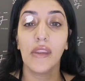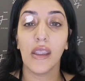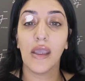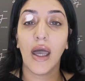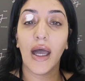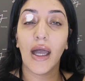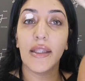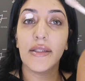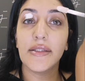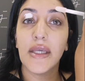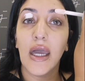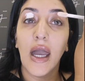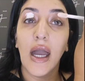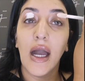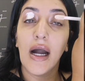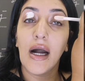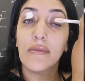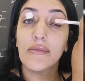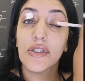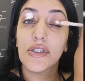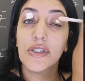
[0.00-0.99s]
And
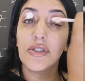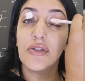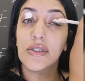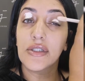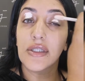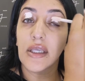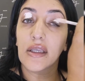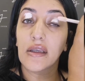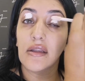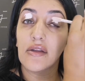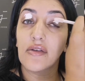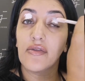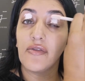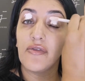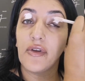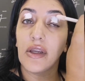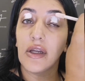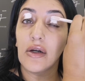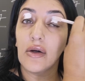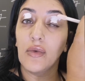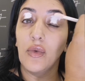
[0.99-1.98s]
I'm just using the
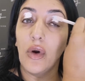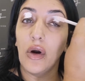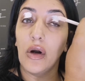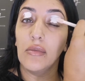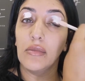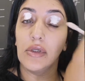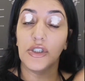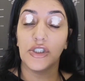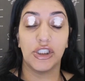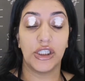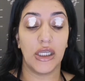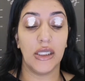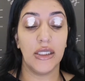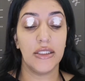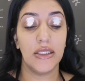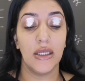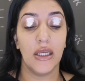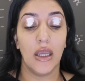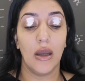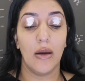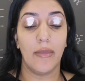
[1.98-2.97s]
Fair Warm shade
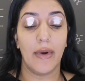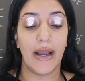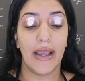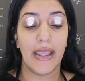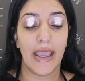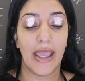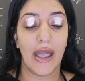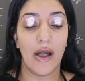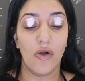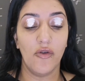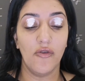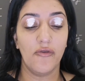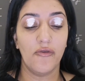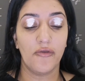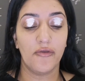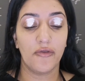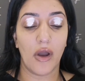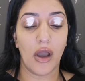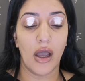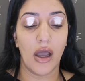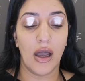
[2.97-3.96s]
by
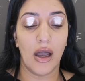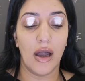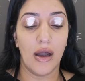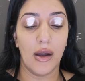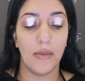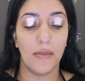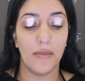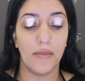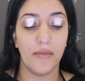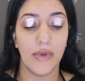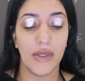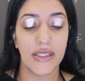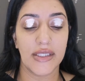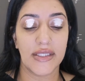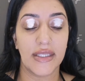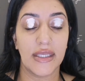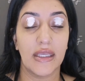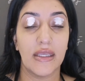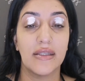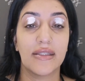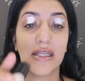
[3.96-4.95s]
e.l.f. It's
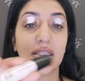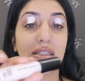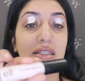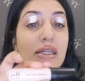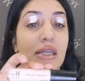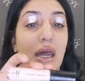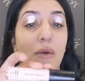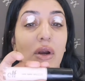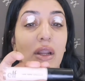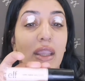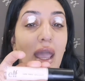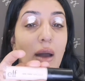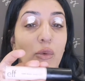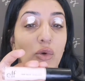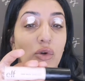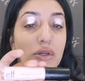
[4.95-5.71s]
the 16-hour Camo